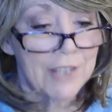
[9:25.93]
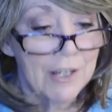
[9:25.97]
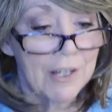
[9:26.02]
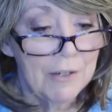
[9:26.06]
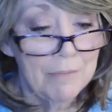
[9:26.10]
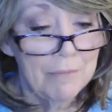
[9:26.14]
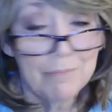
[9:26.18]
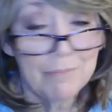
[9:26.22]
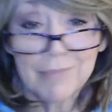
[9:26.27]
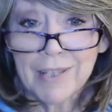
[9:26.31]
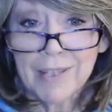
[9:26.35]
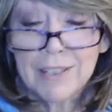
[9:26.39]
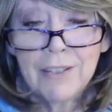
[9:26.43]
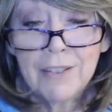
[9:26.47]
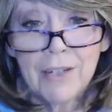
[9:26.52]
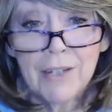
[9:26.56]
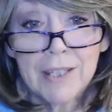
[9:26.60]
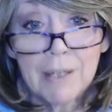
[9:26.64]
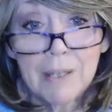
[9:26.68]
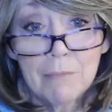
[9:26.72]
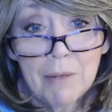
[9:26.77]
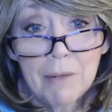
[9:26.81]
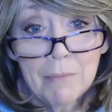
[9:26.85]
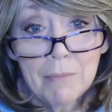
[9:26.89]
So,
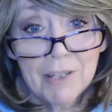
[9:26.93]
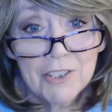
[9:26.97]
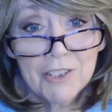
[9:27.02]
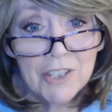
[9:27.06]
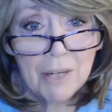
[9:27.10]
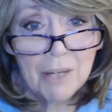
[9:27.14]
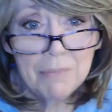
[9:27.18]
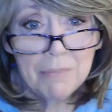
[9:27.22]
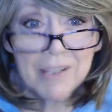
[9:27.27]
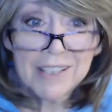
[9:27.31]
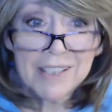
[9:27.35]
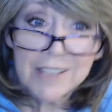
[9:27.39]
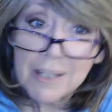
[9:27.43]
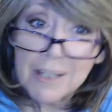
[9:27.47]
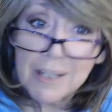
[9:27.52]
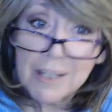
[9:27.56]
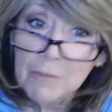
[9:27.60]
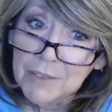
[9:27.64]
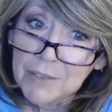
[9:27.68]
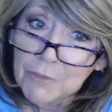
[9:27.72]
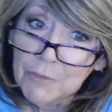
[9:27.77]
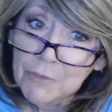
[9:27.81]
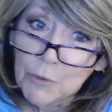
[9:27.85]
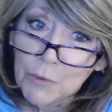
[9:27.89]
you know, I kept my mouth shut
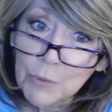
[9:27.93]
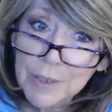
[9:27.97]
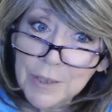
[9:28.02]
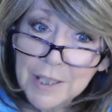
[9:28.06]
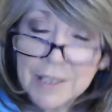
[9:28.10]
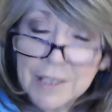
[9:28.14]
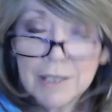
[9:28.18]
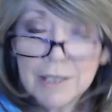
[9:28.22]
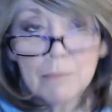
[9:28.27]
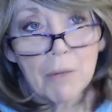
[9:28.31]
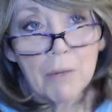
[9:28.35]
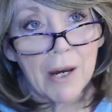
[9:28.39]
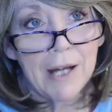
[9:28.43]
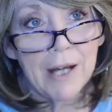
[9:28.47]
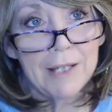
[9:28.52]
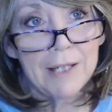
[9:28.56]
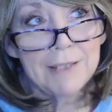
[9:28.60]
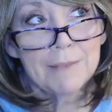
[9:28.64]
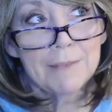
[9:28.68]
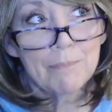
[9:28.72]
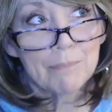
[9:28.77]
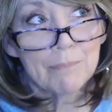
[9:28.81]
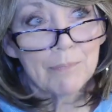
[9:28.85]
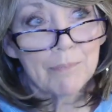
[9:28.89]
because I didn't want to ruin their
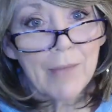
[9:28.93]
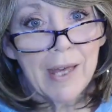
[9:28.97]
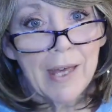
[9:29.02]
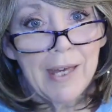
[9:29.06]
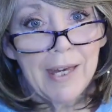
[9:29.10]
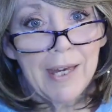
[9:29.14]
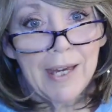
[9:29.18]
surprise.